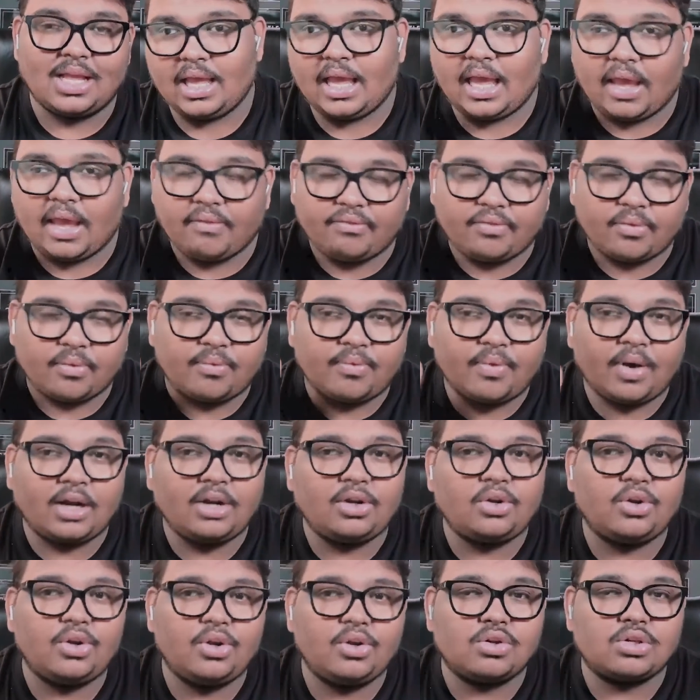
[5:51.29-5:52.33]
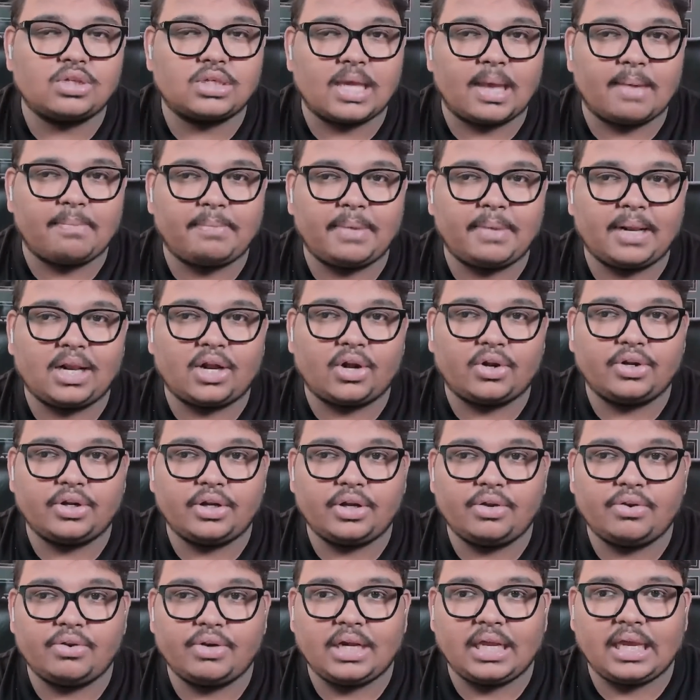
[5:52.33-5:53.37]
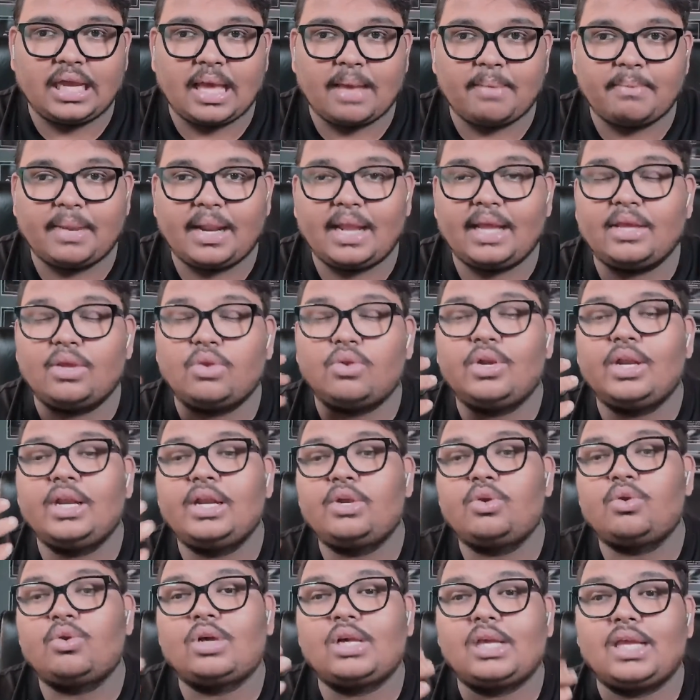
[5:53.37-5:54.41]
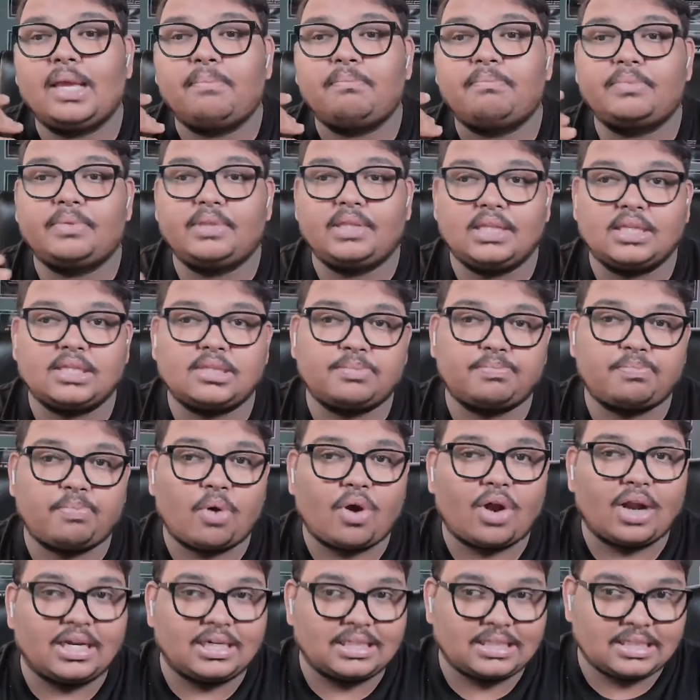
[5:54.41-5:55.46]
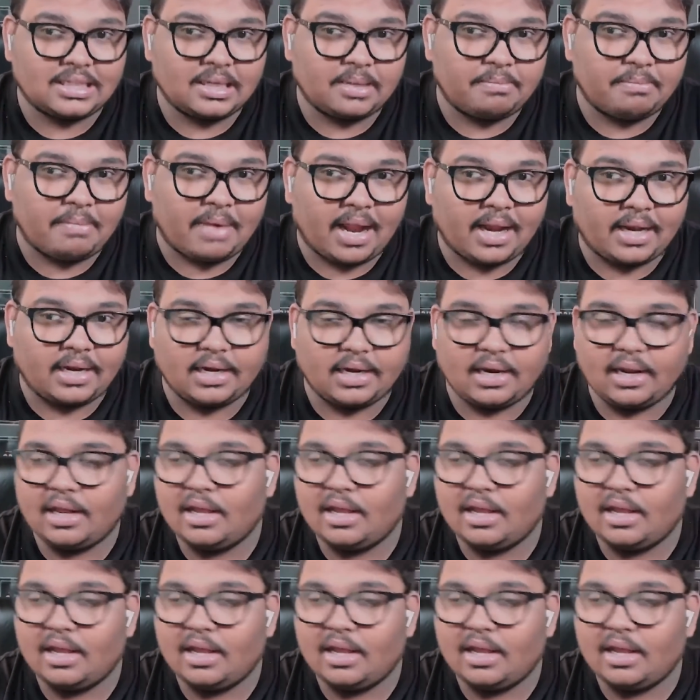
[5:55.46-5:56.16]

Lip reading: If you want to use Apple continuity camera, you need to keep these points in mind.